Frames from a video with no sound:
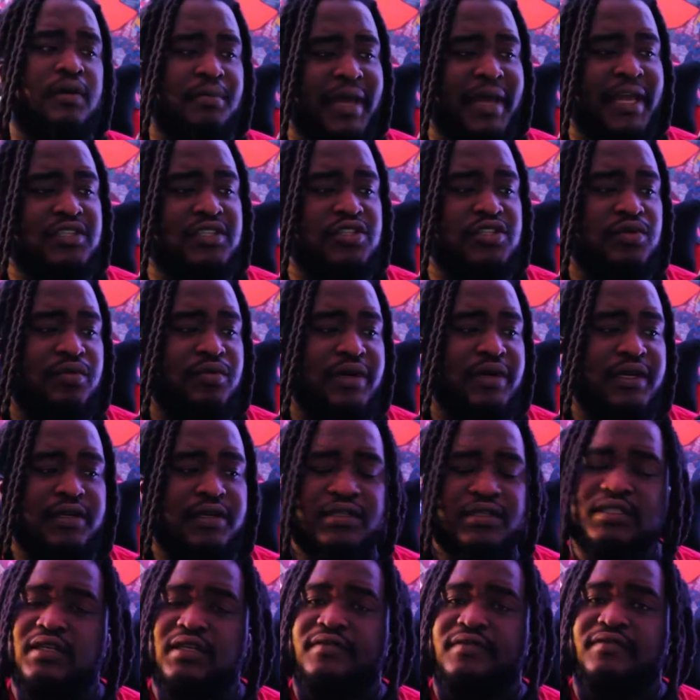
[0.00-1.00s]
major
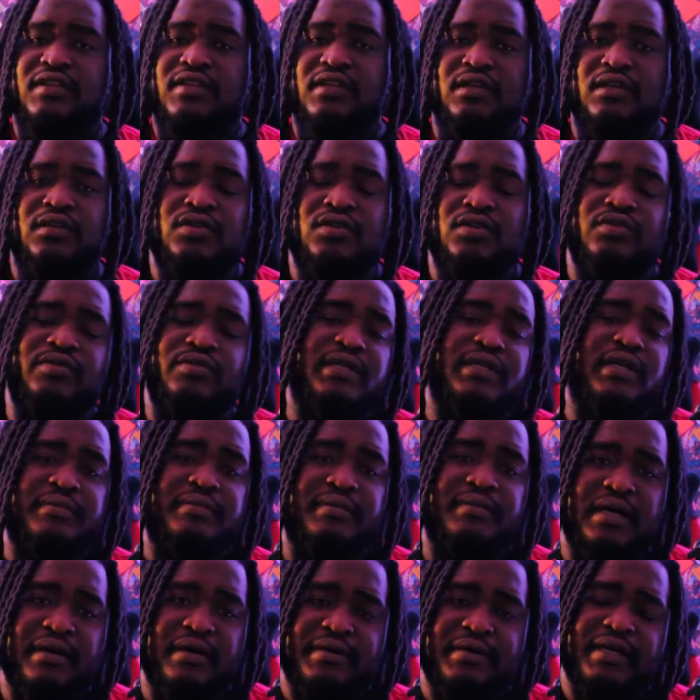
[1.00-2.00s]
winners of the new and
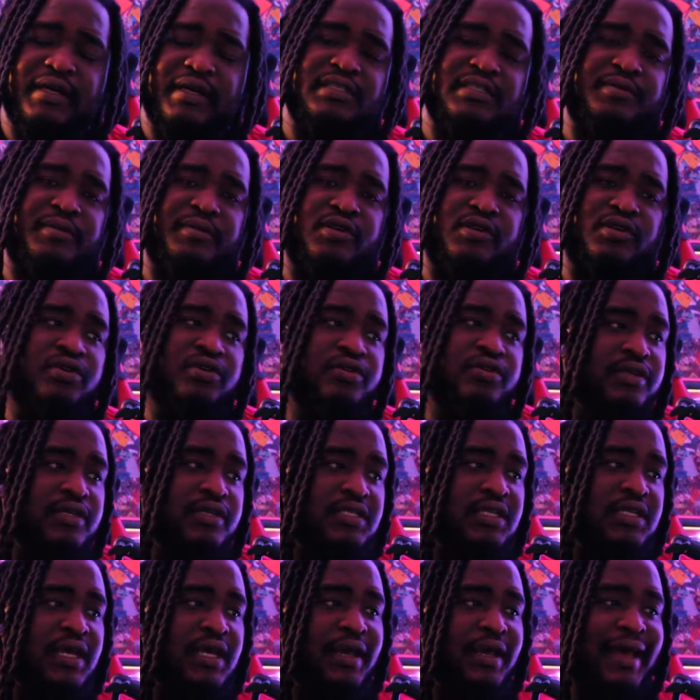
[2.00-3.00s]
upcoming
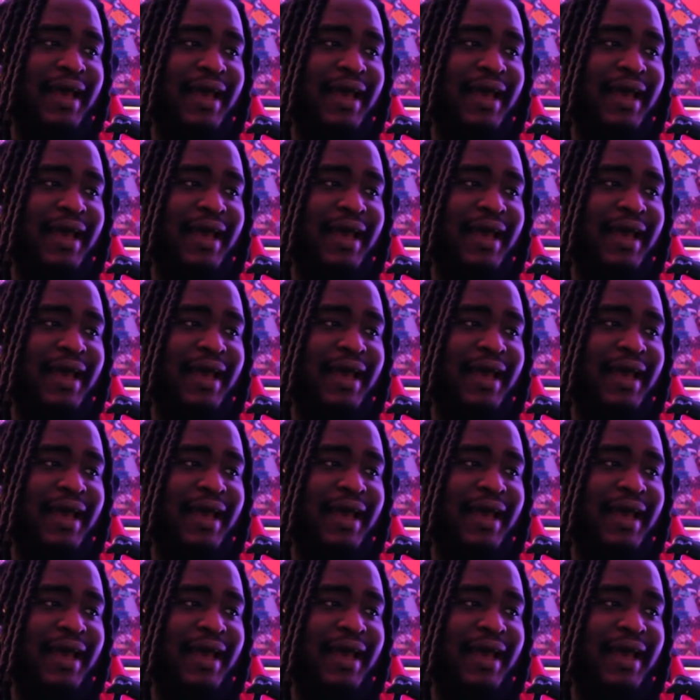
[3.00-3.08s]
entrepreneurs